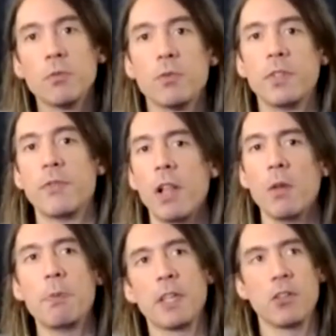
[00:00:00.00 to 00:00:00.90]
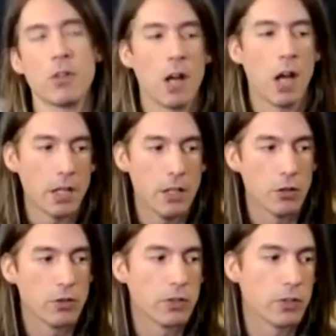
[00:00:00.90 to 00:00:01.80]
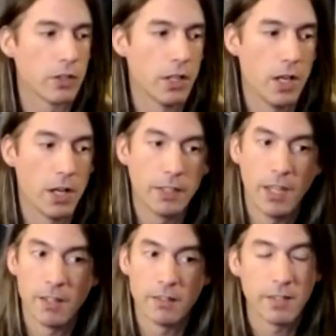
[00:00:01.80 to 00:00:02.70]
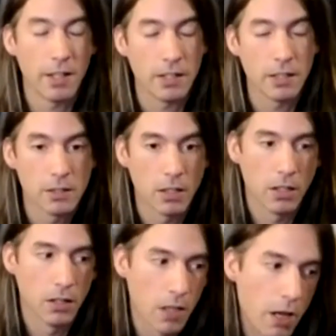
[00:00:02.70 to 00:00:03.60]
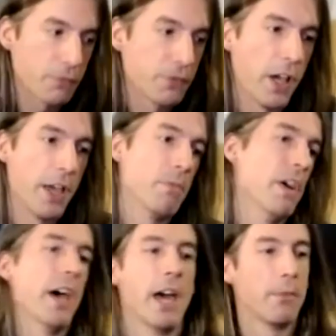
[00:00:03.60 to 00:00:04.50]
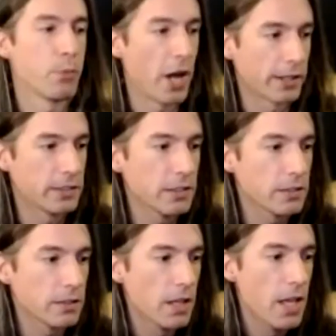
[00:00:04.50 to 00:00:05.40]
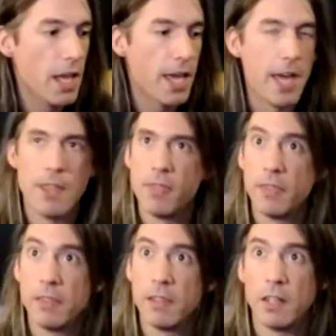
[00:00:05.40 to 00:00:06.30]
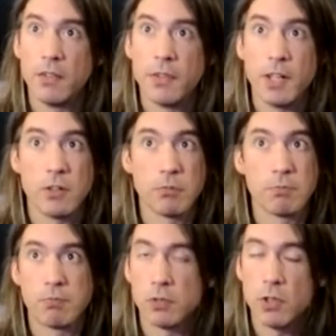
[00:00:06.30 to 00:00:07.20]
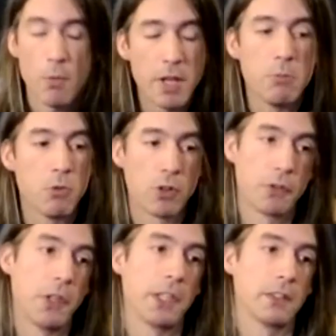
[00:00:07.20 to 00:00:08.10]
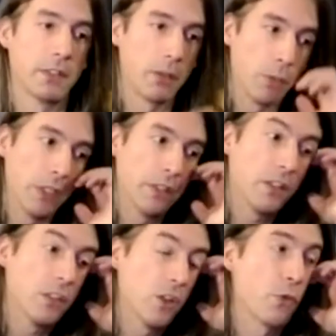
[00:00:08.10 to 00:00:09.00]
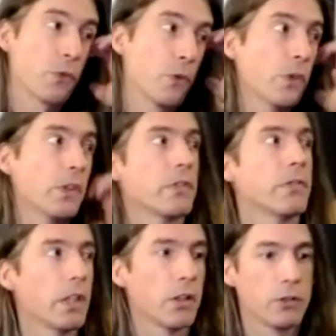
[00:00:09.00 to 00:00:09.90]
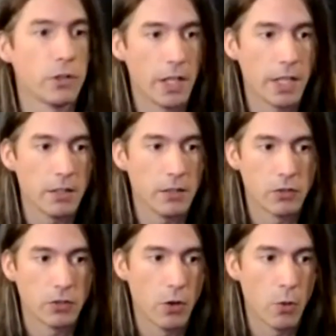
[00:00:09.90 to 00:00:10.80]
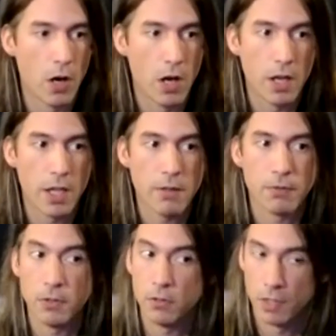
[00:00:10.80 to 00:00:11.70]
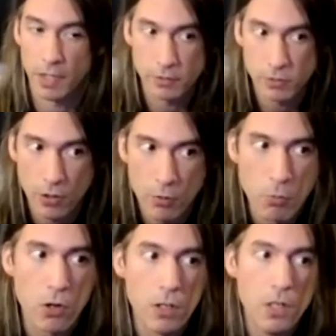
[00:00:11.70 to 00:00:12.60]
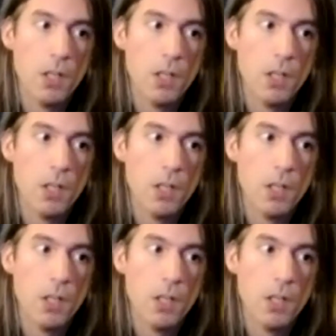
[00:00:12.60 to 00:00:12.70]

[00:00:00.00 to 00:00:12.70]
developing your high notes can take a lot of time and practice. And there are so many more things that we didn't go through in this video today. So if you'd like to know more,